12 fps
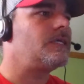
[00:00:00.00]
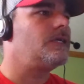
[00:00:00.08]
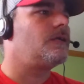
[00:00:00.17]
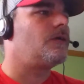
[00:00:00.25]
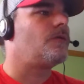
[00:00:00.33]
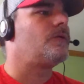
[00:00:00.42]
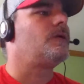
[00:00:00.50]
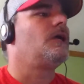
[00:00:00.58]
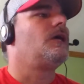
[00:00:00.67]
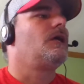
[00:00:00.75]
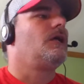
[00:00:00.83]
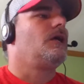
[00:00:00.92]
You know,
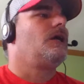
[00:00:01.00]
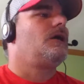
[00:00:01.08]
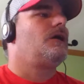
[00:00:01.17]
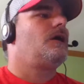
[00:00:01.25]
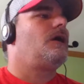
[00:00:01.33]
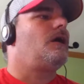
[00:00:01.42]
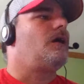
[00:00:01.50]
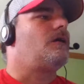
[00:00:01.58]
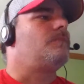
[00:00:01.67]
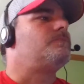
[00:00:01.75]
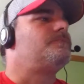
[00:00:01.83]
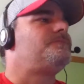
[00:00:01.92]

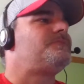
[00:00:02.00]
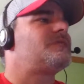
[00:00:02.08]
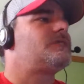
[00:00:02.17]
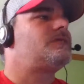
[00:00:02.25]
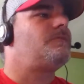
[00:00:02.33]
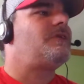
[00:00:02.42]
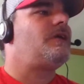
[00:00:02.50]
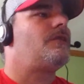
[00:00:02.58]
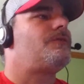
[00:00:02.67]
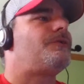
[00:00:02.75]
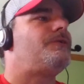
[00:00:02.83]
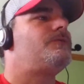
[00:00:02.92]
some of the
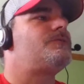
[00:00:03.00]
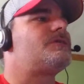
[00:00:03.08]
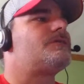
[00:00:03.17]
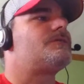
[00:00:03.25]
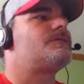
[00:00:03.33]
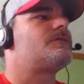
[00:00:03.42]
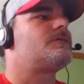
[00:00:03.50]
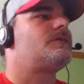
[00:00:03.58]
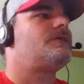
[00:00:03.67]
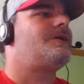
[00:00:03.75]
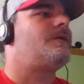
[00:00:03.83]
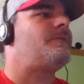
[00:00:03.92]
other uses,
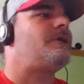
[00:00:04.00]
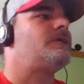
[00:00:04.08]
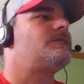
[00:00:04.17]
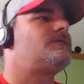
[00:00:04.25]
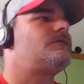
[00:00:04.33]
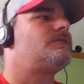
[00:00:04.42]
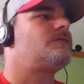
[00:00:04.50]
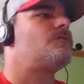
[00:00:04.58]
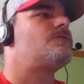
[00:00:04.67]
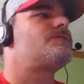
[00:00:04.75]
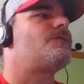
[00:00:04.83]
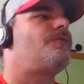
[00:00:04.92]
I mean, it's just
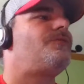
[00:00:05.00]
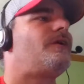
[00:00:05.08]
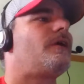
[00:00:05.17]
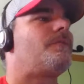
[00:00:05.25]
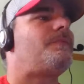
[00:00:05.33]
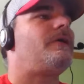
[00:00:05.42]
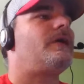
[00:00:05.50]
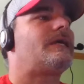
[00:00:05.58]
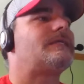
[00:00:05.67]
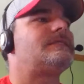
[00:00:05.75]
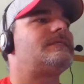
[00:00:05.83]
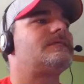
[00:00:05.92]
ozone therapy. It
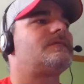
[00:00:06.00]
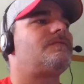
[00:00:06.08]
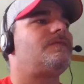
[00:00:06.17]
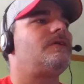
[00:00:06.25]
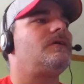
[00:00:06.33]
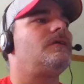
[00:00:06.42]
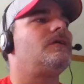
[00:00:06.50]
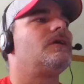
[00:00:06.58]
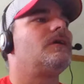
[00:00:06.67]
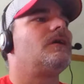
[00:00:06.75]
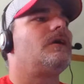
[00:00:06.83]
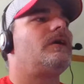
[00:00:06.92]
consists of the
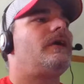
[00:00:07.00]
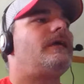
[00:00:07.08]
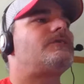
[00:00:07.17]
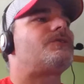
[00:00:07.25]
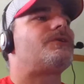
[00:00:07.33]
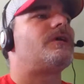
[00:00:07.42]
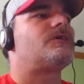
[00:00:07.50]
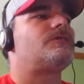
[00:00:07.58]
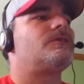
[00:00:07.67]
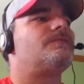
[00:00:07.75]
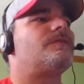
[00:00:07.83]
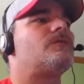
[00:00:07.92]

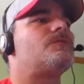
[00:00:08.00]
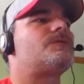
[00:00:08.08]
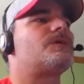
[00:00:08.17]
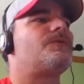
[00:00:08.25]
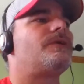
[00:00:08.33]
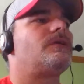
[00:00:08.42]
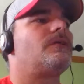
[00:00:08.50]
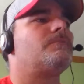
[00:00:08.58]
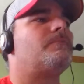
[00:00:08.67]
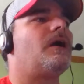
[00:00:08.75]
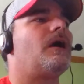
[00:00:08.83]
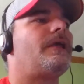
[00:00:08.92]
introduction of ozone into the
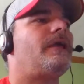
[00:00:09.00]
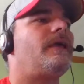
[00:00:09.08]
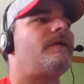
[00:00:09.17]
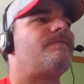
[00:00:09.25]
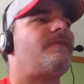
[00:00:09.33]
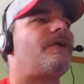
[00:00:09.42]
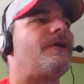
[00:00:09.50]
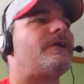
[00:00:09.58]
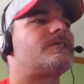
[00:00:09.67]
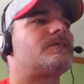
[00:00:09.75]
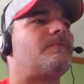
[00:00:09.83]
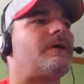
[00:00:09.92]
body in
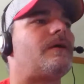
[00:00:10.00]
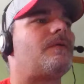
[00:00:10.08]
various